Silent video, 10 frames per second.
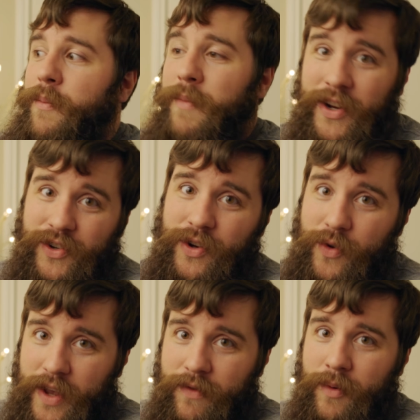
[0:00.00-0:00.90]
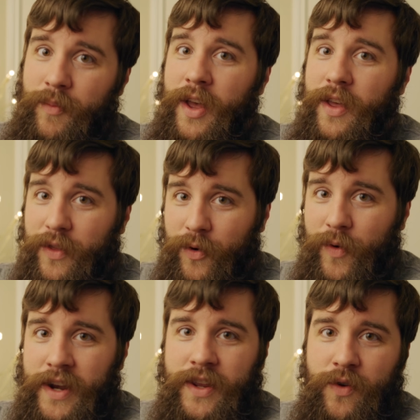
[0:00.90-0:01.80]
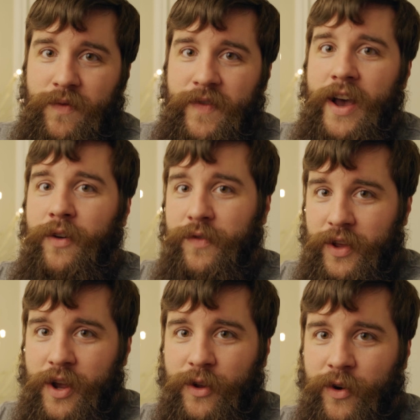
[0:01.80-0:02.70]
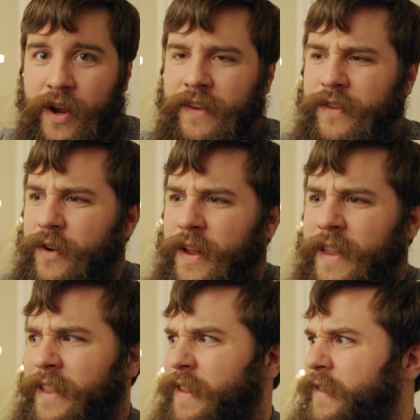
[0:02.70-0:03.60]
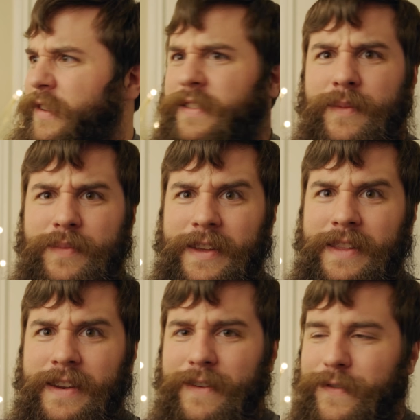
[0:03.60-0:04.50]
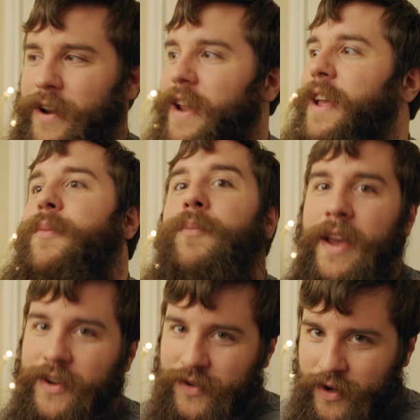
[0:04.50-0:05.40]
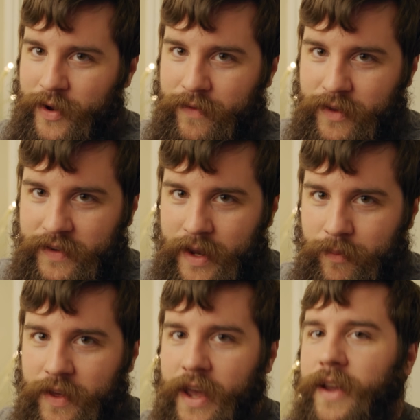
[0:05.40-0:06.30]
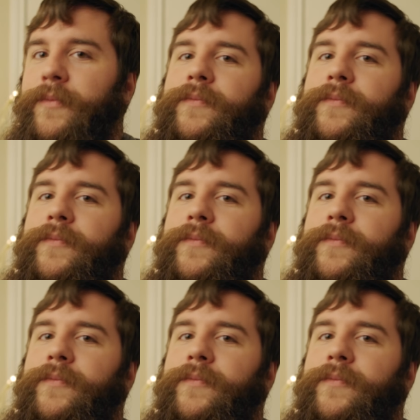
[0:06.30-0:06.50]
make sure you give them the right cube file for the color grade so they're not like, this looks completely different make sure you have the same thing.